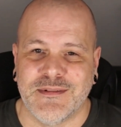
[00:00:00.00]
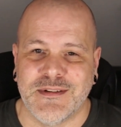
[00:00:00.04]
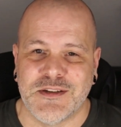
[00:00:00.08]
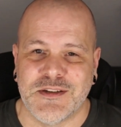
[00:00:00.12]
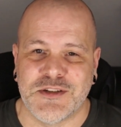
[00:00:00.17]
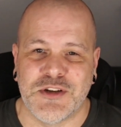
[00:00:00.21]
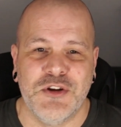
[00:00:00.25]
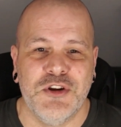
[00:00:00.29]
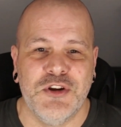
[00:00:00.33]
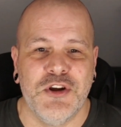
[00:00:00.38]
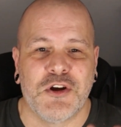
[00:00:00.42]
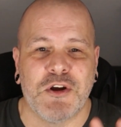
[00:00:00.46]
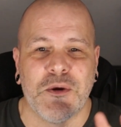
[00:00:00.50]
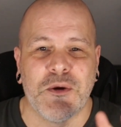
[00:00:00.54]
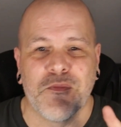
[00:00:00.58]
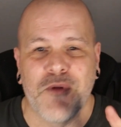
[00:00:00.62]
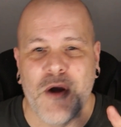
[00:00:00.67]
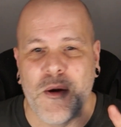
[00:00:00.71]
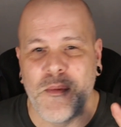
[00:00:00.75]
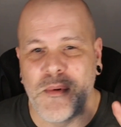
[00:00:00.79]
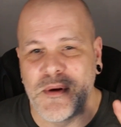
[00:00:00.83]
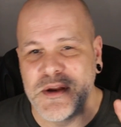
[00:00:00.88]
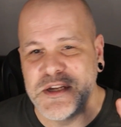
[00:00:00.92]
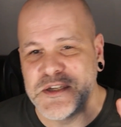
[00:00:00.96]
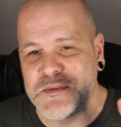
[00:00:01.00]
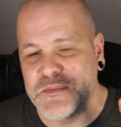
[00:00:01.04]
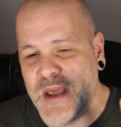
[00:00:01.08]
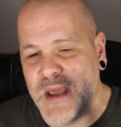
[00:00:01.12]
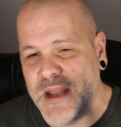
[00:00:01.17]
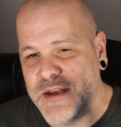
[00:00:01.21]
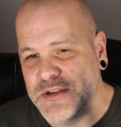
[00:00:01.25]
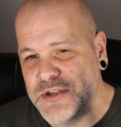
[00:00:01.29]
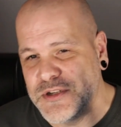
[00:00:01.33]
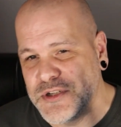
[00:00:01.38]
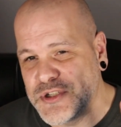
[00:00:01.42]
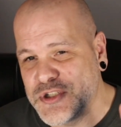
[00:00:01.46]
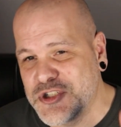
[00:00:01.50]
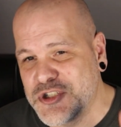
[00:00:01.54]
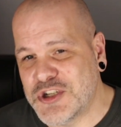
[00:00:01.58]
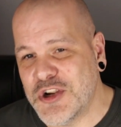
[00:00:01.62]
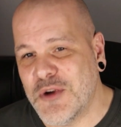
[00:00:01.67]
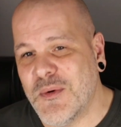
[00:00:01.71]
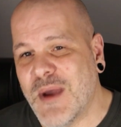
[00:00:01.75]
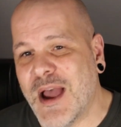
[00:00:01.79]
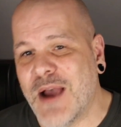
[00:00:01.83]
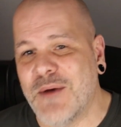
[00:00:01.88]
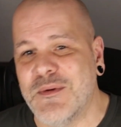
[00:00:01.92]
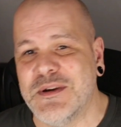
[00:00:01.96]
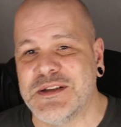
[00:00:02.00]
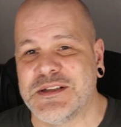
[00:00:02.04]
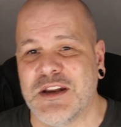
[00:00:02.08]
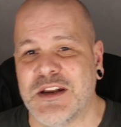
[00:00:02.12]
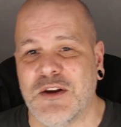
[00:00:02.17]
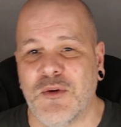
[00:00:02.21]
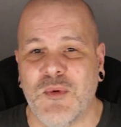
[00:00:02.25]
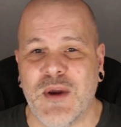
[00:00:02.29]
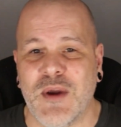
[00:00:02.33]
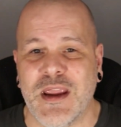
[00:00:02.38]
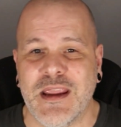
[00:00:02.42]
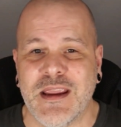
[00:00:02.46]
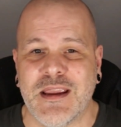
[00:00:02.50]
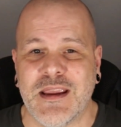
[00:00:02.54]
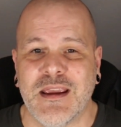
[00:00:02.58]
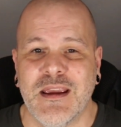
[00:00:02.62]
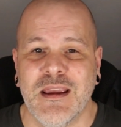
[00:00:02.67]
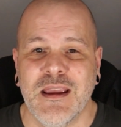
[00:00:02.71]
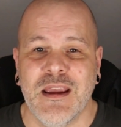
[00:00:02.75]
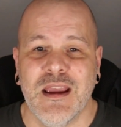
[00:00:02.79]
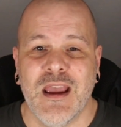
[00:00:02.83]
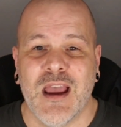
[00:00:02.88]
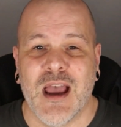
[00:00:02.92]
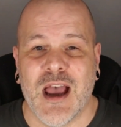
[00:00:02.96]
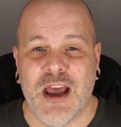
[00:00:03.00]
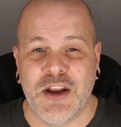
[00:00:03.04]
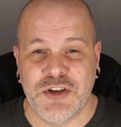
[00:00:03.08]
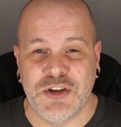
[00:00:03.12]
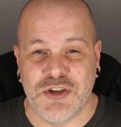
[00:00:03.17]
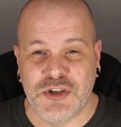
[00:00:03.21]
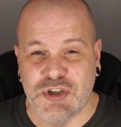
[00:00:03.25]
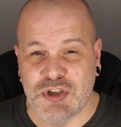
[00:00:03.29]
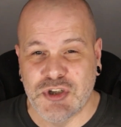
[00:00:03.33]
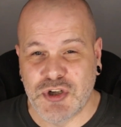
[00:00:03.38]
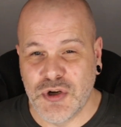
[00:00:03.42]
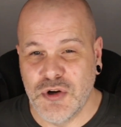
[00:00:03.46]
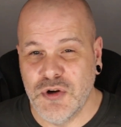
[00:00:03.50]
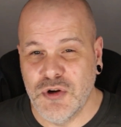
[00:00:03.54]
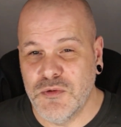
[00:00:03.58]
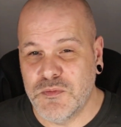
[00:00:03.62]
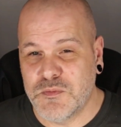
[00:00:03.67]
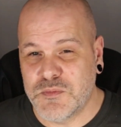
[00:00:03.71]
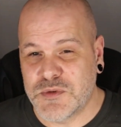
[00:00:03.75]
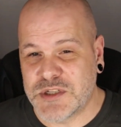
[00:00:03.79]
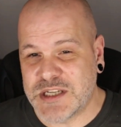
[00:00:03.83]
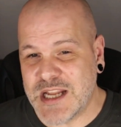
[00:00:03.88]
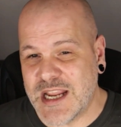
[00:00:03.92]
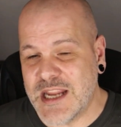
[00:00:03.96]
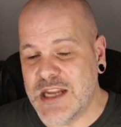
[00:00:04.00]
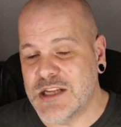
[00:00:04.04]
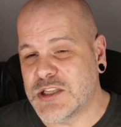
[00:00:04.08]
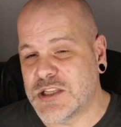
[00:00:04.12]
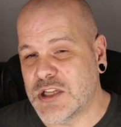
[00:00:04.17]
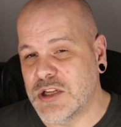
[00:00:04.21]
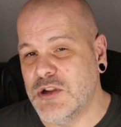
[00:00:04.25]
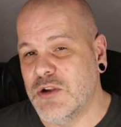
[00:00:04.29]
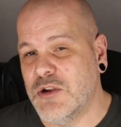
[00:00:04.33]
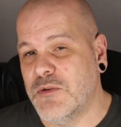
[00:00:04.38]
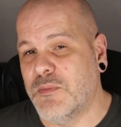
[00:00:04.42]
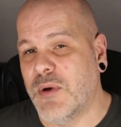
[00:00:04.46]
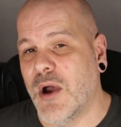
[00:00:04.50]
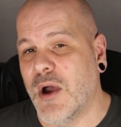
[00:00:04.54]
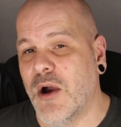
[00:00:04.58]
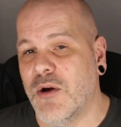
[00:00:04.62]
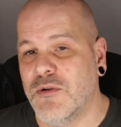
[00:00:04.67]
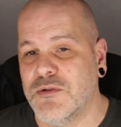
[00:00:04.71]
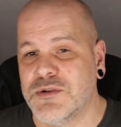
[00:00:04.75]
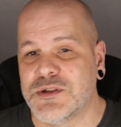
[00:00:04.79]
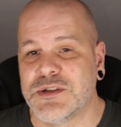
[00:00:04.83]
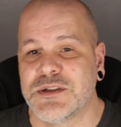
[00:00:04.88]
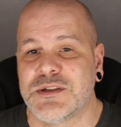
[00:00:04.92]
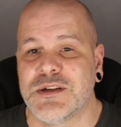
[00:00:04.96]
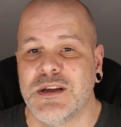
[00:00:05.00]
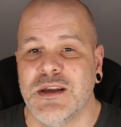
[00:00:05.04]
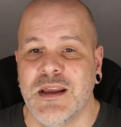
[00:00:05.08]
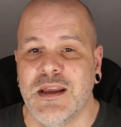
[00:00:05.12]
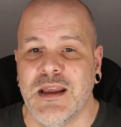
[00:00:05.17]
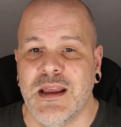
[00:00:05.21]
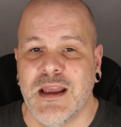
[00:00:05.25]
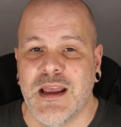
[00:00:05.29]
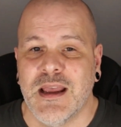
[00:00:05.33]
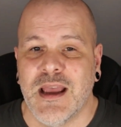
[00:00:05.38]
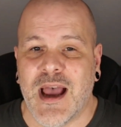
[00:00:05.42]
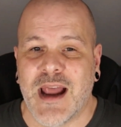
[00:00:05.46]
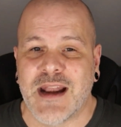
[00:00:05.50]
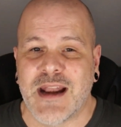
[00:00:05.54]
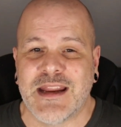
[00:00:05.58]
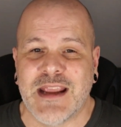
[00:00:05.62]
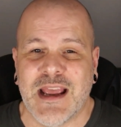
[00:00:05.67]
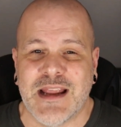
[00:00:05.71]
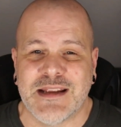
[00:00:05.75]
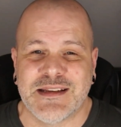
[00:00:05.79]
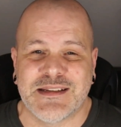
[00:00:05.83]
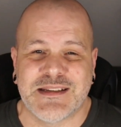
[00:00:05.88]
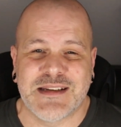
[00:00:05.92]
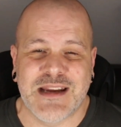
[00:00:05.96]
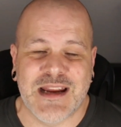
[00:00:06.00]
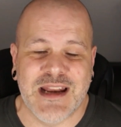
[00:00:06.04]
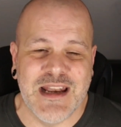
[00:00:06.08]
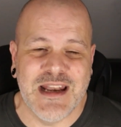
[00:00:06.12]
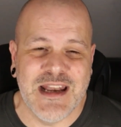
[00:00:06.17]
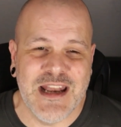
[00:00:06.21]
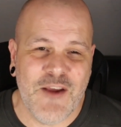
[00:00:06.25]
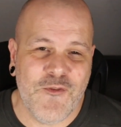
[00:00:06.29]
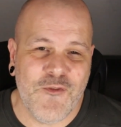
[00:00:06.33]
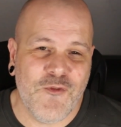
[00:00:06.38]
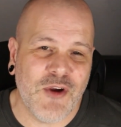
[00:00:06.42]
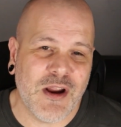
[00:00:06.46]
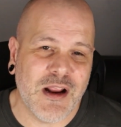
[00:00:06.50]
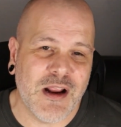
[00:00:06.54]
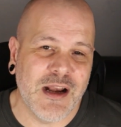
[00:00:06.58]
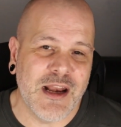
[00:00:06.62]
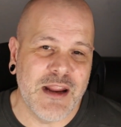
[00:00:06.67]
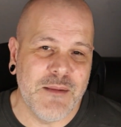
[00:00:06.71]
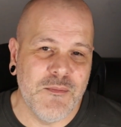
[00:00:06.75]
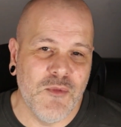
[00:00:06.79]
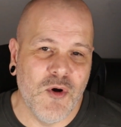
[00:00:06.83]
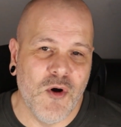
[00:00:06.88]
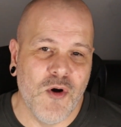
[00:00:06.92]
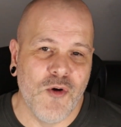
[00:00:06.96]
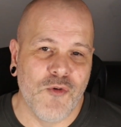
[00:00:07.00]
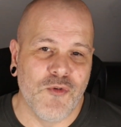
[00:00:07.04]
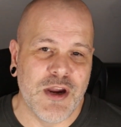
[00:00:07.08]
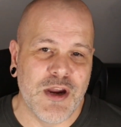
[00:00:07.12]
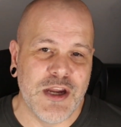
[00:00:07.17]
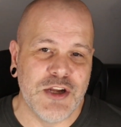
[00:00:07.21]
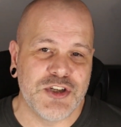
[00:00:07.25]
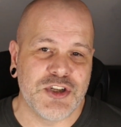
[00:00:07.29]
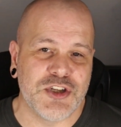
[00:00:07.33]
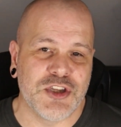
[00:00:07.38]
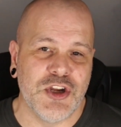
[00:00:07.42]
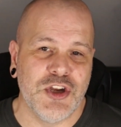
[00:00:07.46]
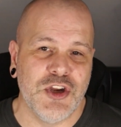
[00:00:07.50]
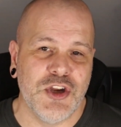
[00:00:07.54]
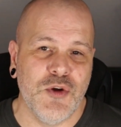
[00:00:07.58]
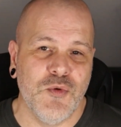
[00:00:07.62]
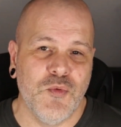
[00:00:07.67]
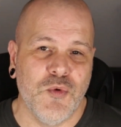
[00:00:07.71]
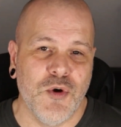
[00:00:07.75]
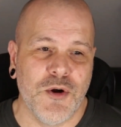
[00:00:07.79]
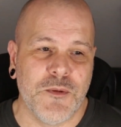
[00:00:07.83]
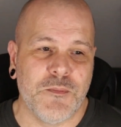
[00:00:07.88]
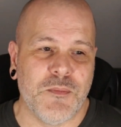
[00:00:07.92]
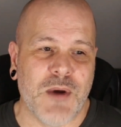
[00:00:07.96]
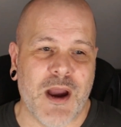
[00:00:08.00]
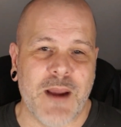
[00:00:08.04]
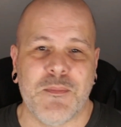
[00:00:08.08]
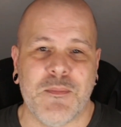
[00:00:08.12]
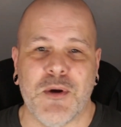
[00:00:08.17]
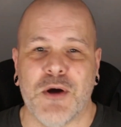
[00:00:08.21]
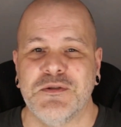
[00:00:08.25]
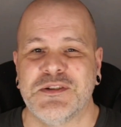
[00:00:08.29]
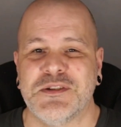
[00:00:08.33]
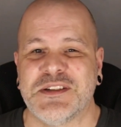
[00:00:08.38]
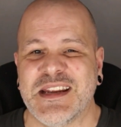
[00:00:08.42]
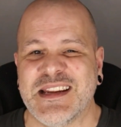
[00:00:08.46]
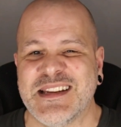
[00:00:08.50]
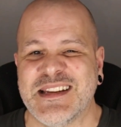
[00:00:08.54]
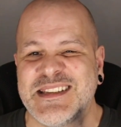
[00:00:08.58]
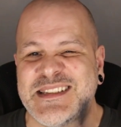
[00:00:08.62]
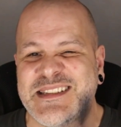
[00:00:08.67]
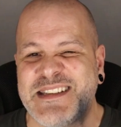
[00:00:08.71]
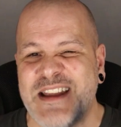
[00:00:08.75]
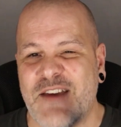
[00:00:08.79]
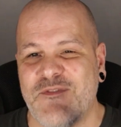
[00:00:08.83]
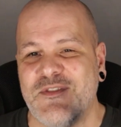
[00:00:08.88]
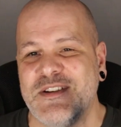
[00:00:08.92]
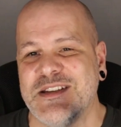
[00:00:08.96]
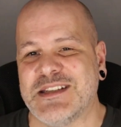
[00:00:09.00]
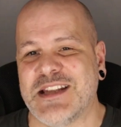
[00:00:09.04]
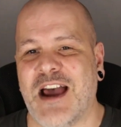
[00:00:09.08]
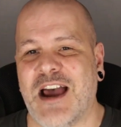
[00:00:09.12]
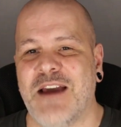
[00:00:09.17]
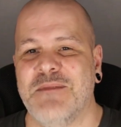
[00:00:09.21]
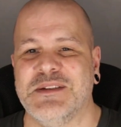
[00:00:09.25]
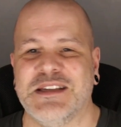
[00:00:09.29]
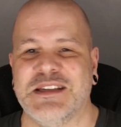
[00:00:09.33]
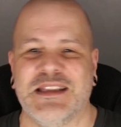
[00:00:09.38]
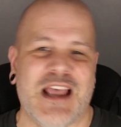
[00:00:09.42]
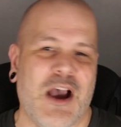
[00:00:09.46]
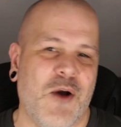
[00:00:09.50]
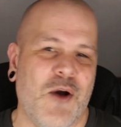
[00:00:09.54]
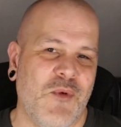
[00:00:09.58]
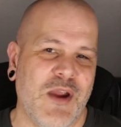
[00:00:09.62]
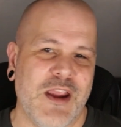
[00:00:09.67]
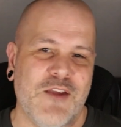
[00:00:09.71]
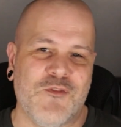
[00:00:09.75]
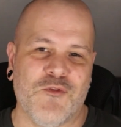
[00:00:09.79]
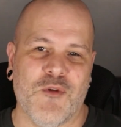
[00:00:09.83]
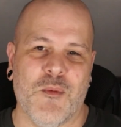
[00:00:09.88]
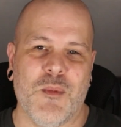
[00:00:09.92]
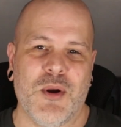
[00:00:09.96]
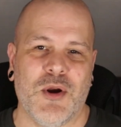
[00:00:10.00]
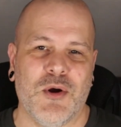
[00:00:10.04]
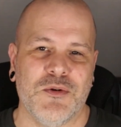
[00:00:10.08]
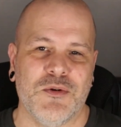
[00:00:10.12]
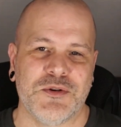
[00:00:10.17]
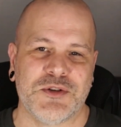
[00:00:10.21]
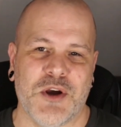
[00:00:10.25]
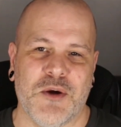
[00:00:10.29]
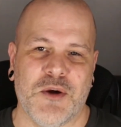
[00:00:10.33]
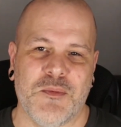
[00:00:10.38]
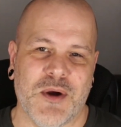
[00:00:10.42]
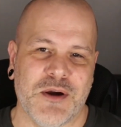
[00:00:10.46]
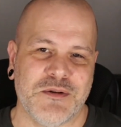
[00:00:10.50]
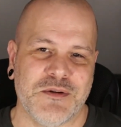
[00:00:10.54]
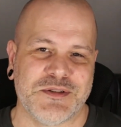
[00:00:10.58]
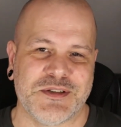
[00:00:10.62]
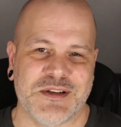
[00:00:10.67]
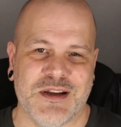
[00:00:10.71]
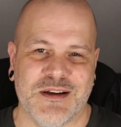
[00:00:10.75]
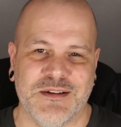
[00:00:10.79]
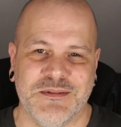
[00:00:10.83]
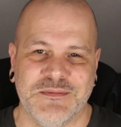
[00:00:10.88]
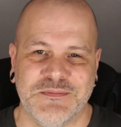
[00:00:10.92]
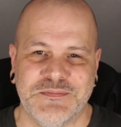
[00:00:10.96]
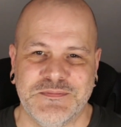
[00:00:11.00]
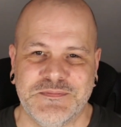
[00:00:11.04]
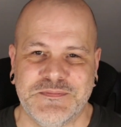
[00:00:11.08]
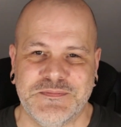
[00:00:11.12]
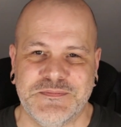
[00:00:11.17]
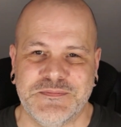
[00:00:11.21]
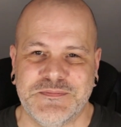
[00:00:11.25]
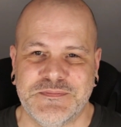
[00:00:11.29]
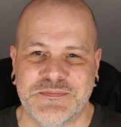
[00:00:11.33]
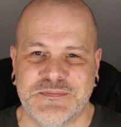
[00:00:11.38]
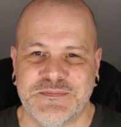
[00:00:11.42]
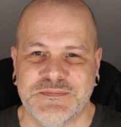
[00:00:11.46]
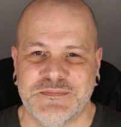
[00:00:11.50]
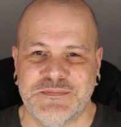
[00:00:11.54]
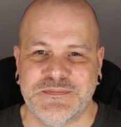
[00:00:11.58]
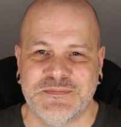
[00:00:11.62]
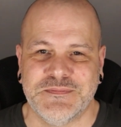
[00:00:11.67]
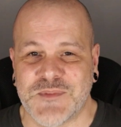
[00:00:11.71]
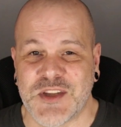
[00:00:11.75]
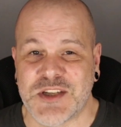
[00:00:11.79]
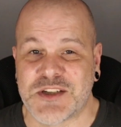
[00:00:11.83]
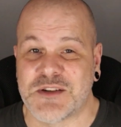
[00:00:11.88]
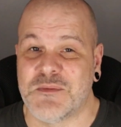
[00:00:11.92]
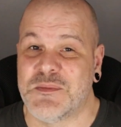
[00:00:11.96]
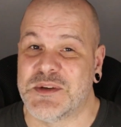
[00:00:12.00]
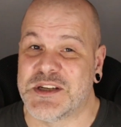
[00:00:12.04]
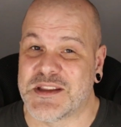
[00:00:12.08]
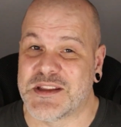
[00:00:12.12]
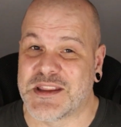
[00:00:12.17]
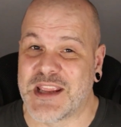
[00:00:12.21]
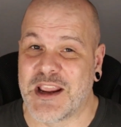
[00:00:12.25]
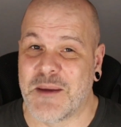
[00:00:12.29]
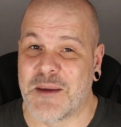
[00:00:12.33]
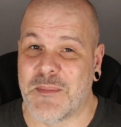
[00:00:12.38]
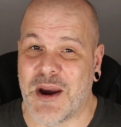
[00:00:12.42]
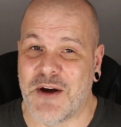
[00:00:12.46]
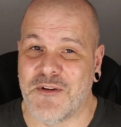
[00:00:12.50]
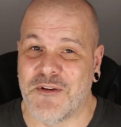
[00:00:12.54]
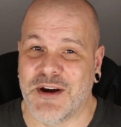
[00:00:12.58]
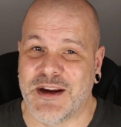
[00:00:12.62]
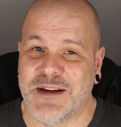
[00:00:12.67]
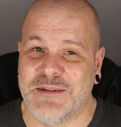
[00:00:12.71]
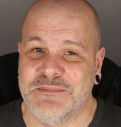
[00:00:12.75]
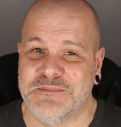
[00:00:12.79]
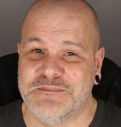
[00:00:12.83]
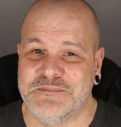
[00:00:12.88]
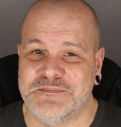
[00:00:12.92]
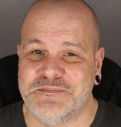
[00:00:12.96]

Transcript: So you could probably spend just 2 hours in a week and 2 days that you post and get significantly more reach than you would by posting 7 times in that week from an auto poster. Something to think about, right?